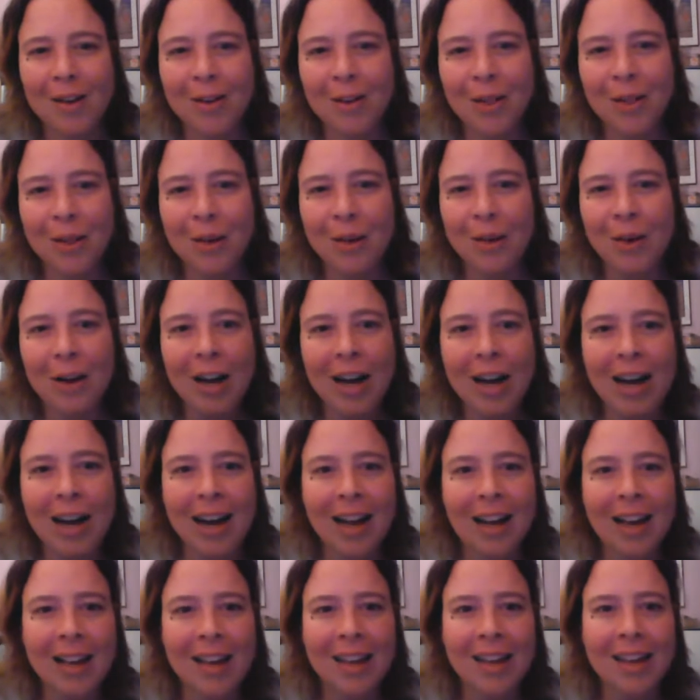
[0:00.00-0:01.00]
your third
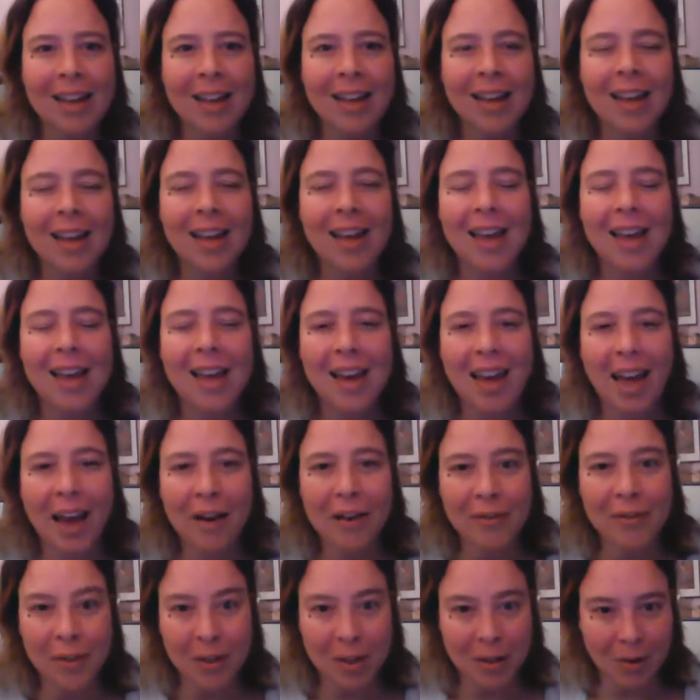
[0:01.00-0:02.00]
eye, and out
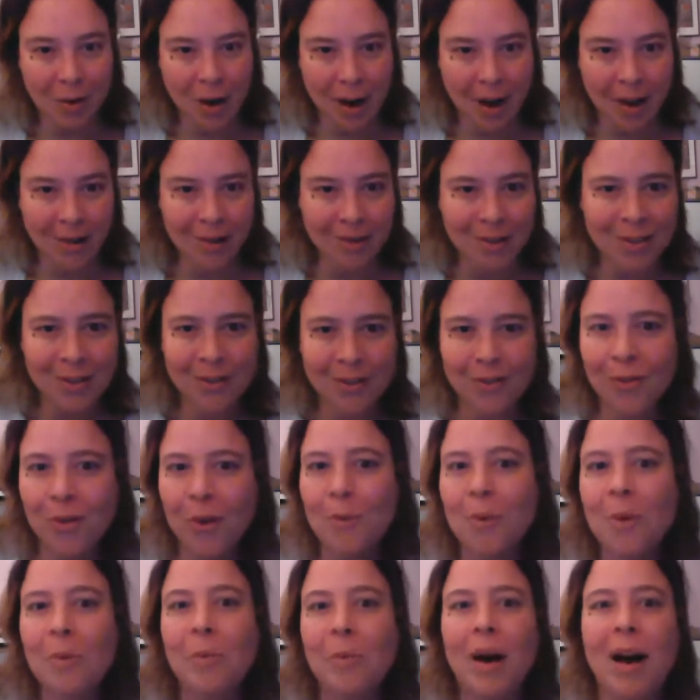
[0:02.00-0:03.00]
of your crown to
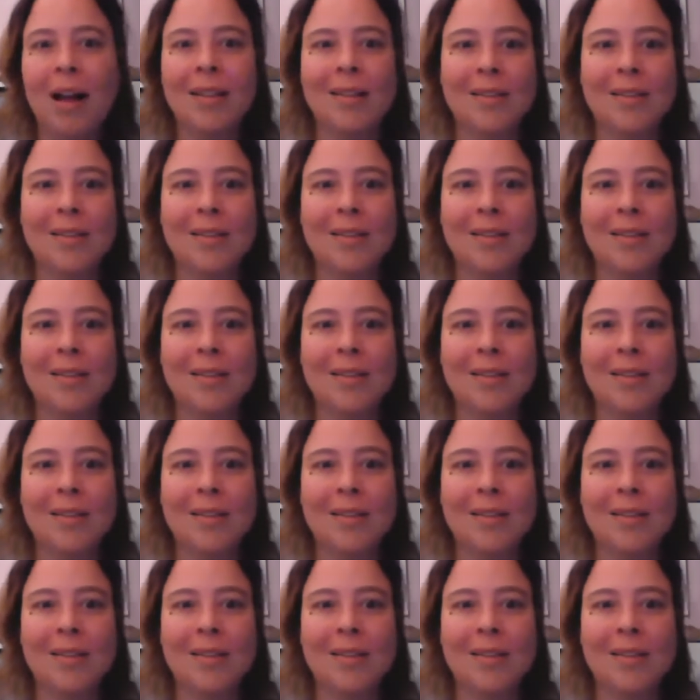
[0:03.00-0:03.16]
form a ball